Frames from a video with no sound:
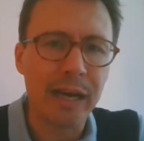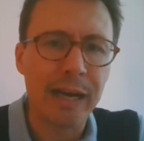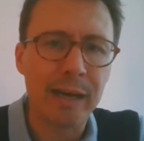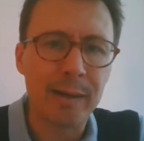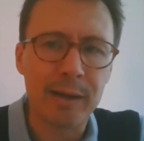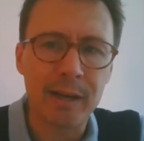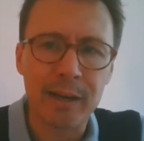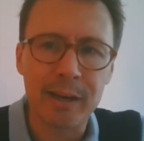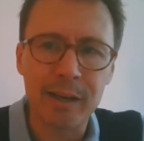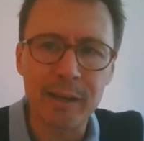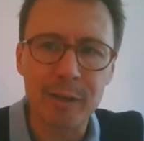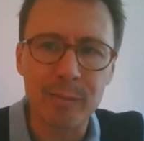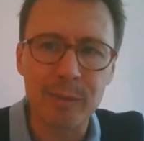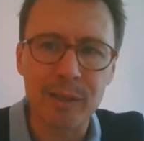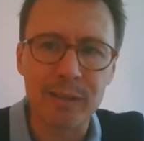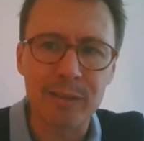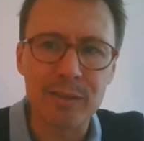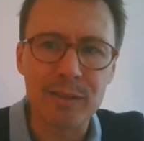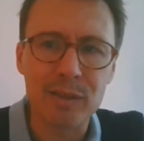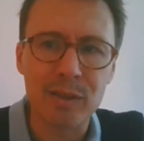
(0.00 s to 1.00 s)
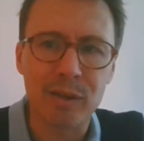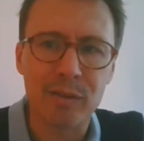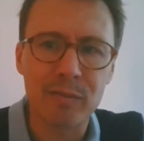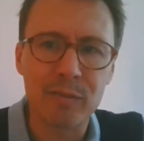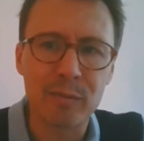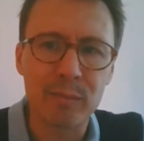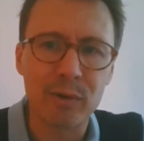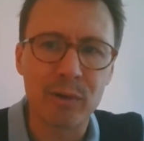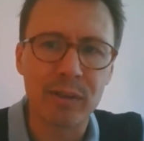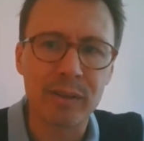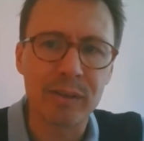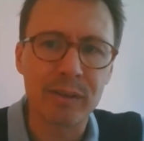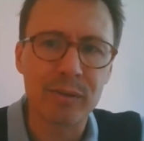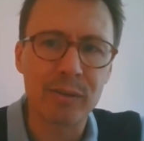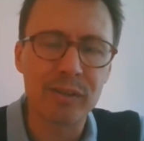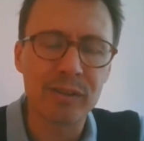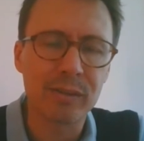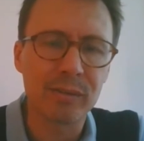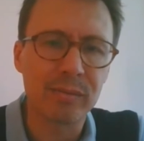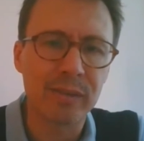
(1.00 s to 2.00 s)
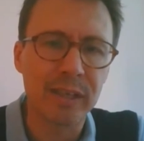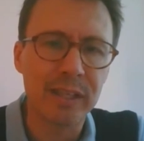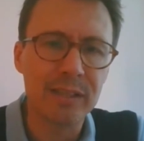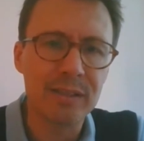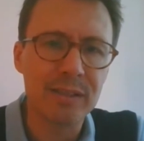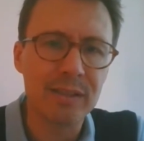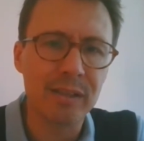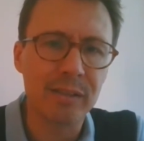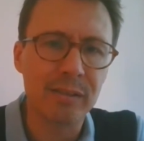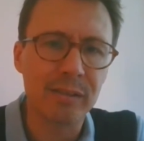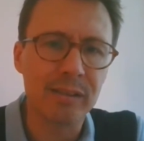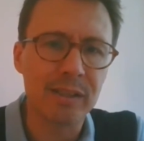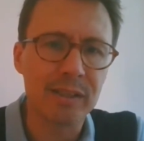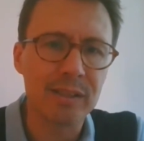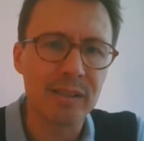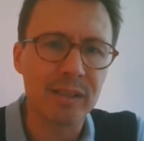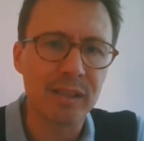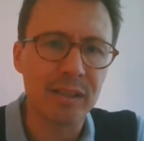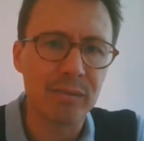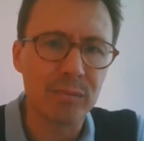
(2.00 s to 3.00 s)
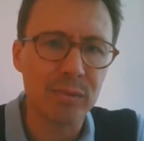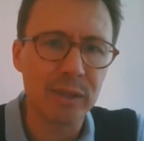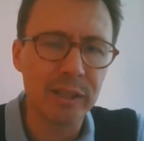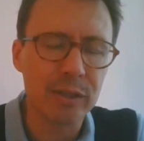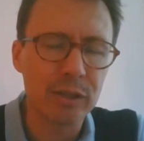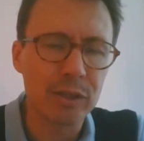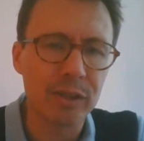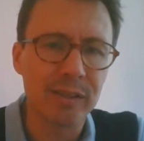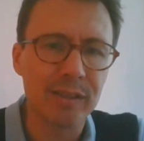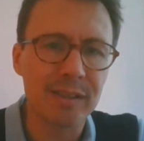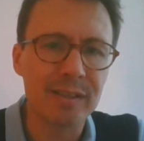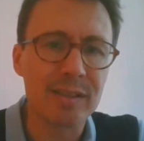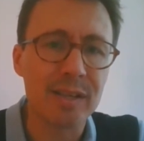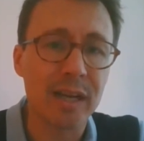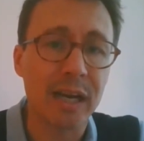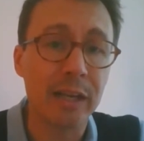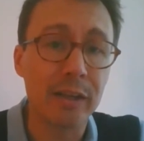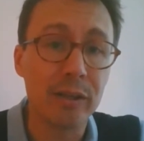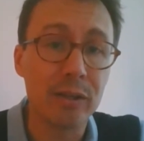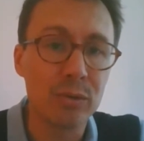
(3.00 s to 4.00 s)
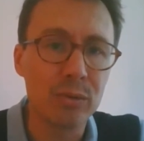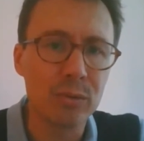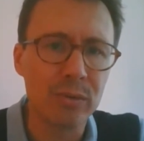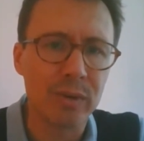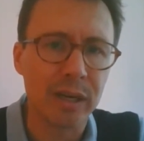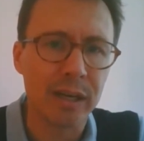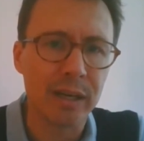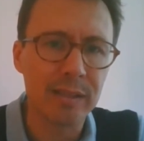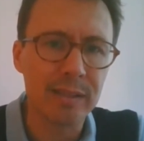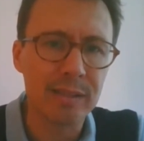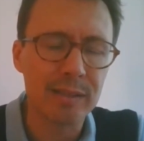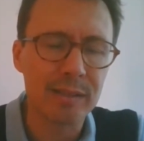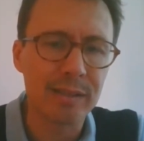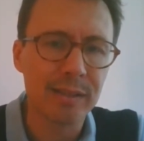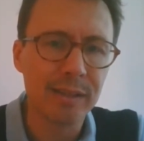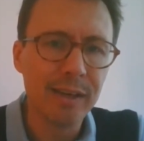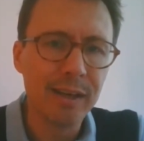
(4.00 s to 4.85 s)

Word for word: argument that is often brought that critical race theory doesn't enrich and is unnuanced